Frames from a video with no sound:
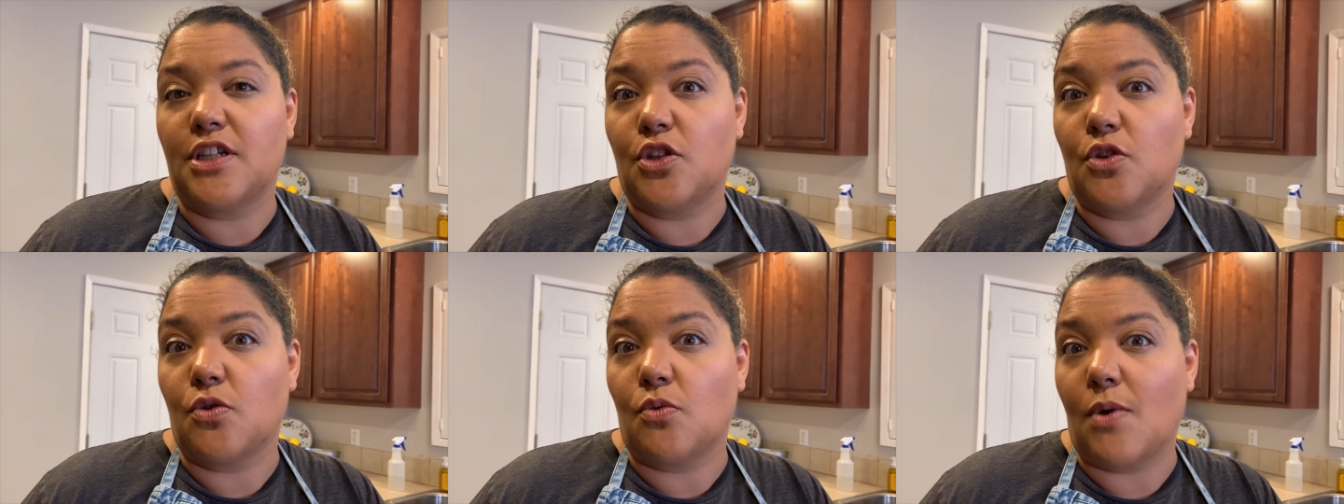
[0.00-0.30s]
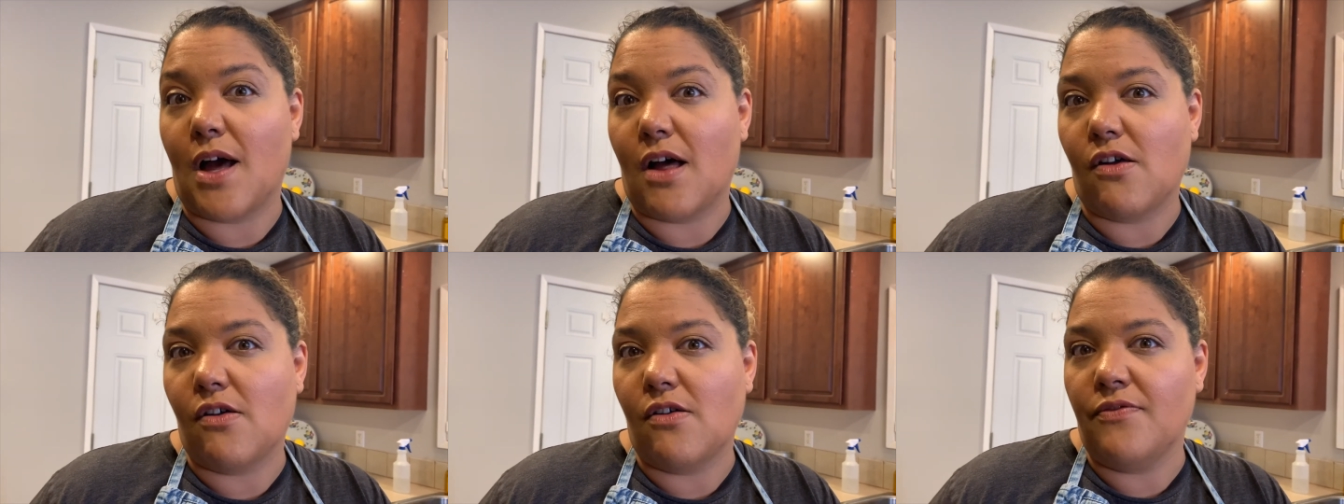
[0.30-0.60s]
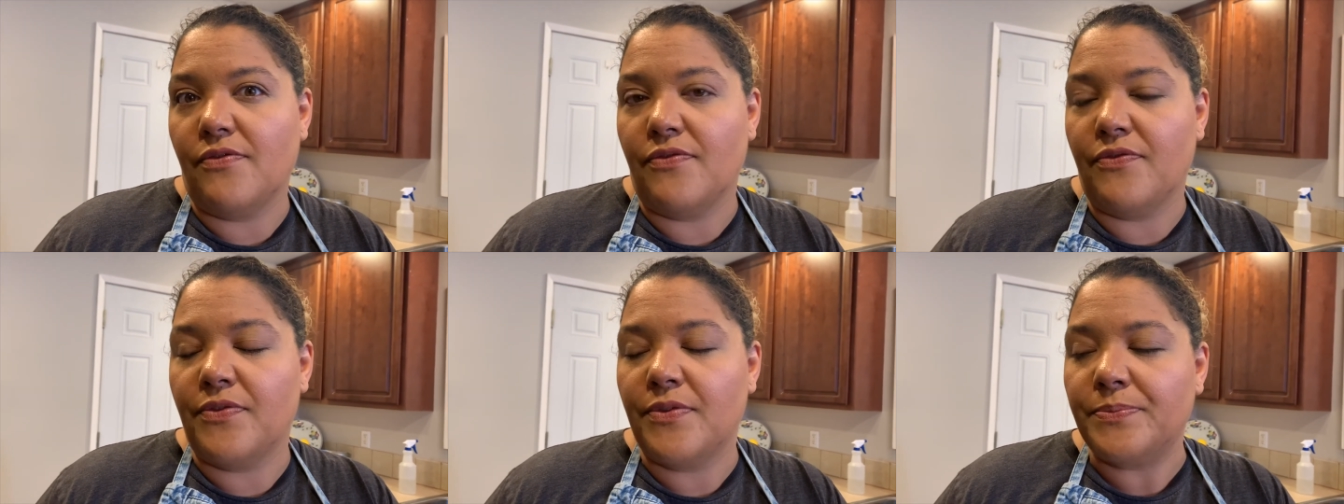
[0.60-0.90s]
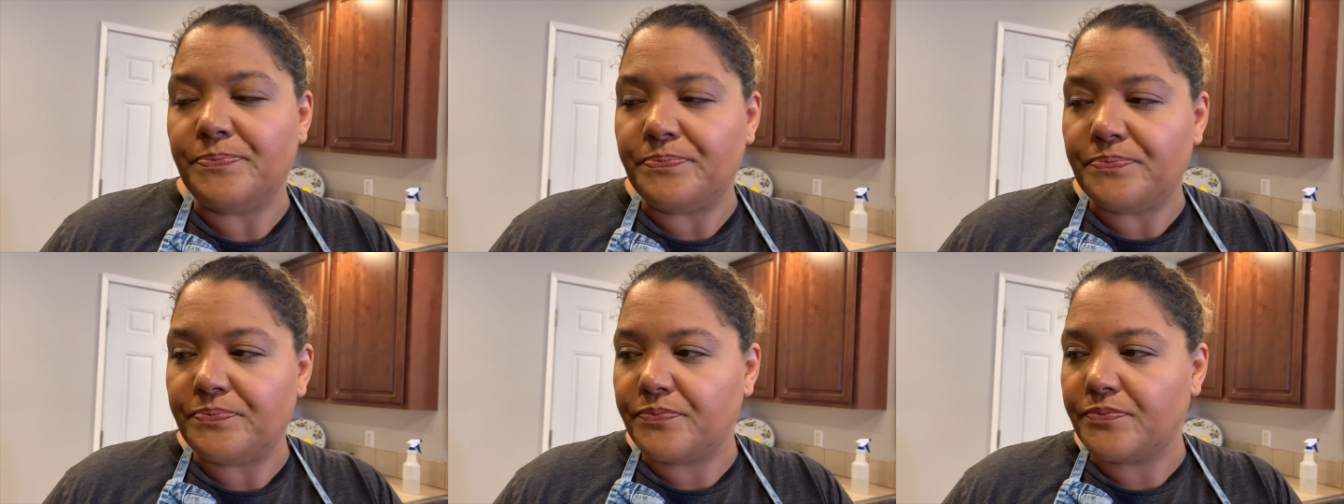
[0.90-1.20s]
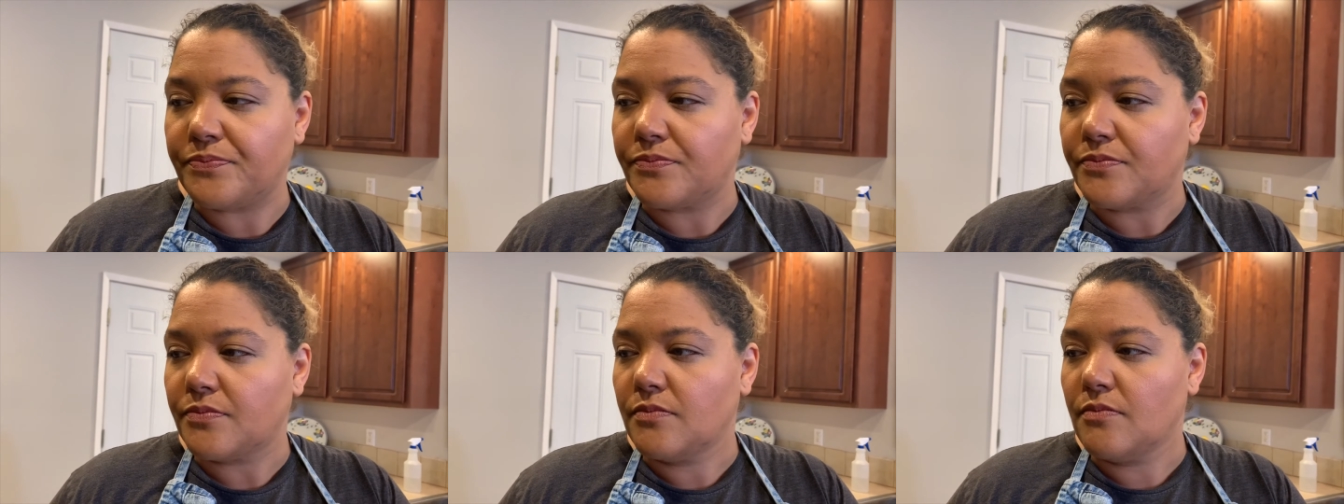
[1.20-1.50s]

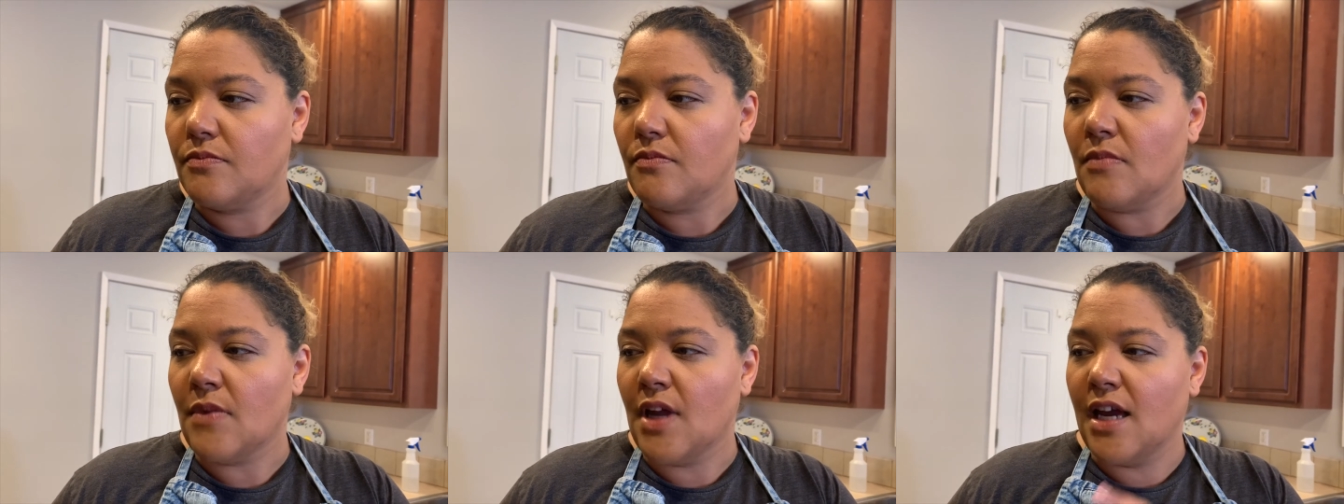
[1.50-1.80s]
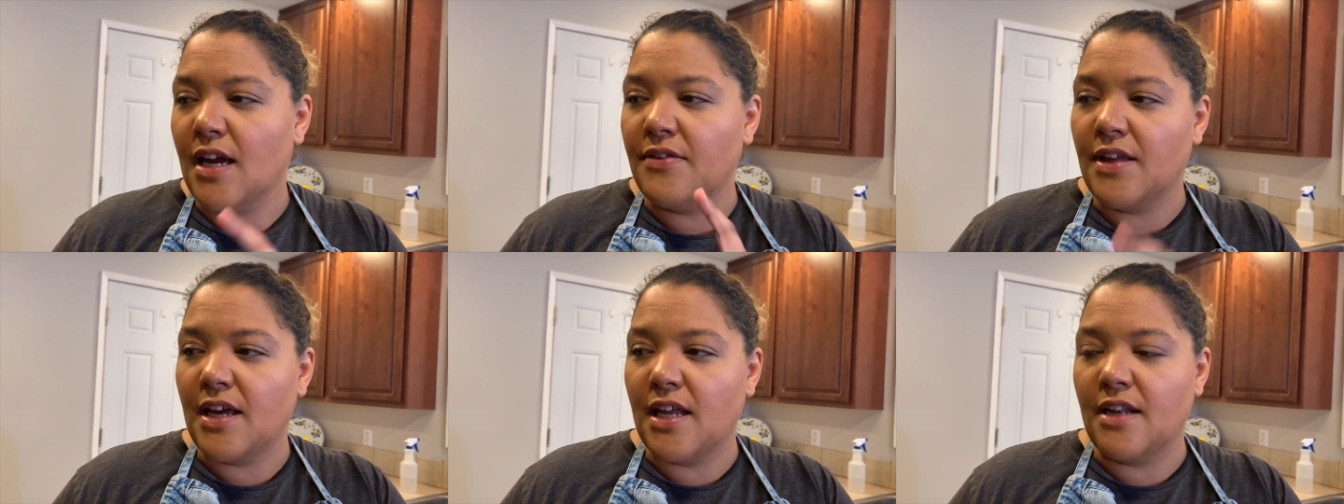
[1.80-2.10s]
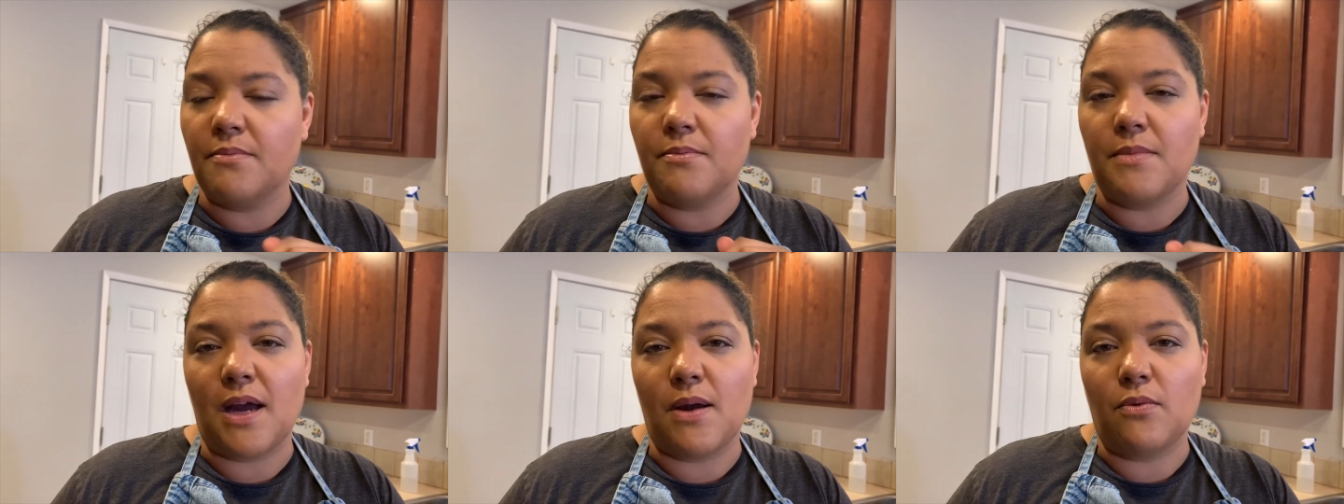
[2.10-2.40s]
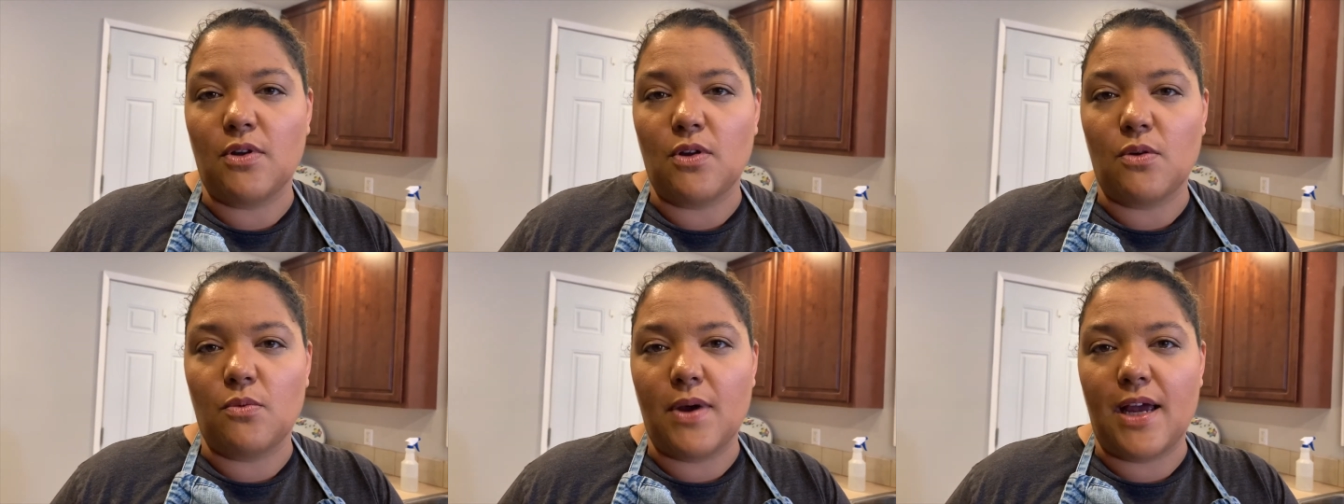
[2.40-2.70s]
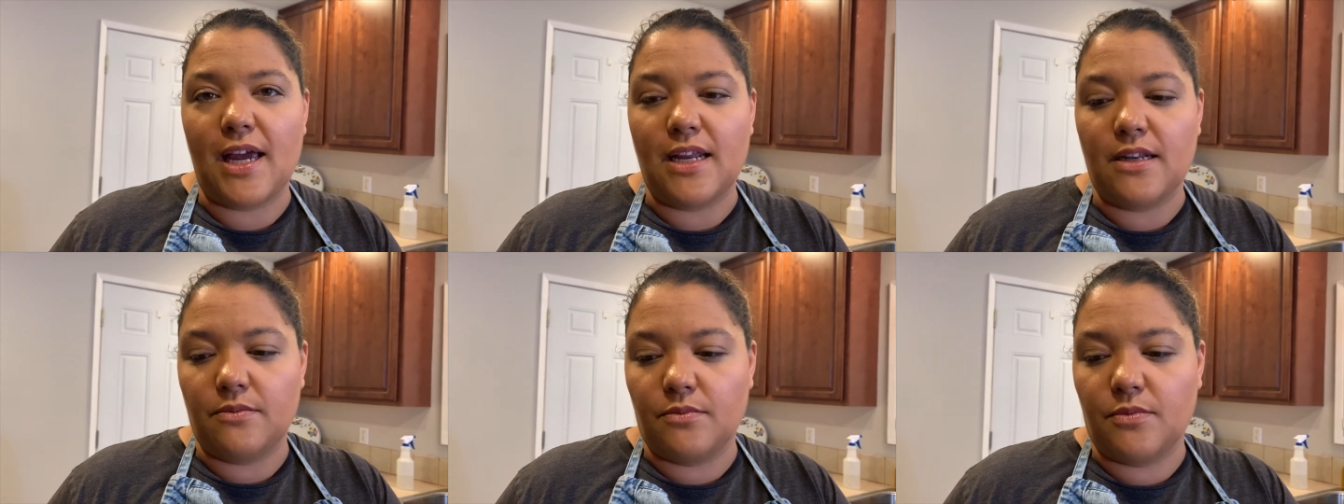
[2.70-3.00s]
12. And then my will
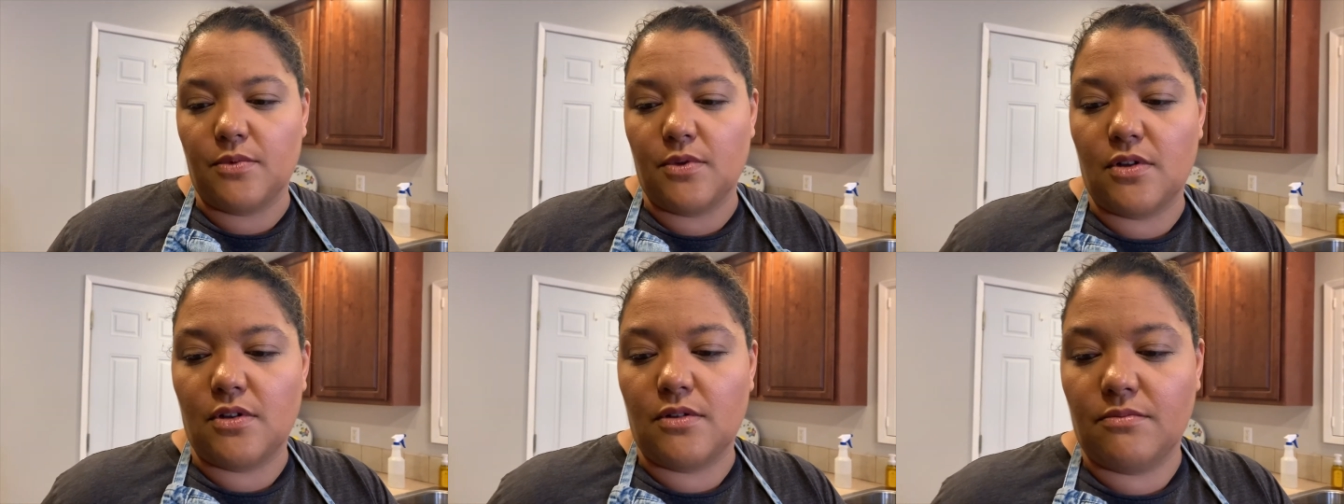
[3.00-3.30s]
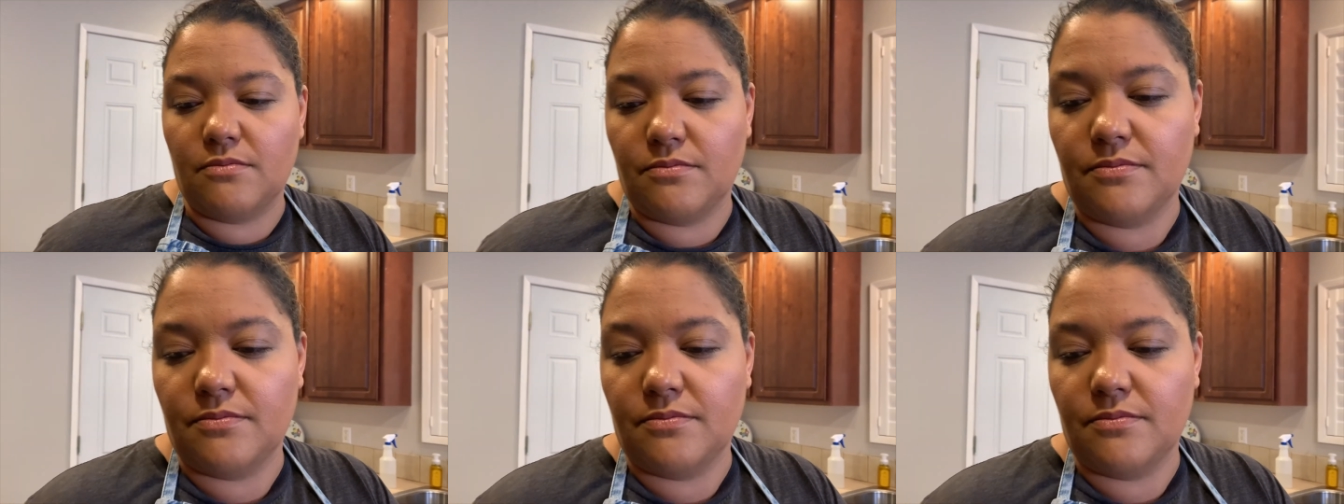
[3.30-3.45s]
weight will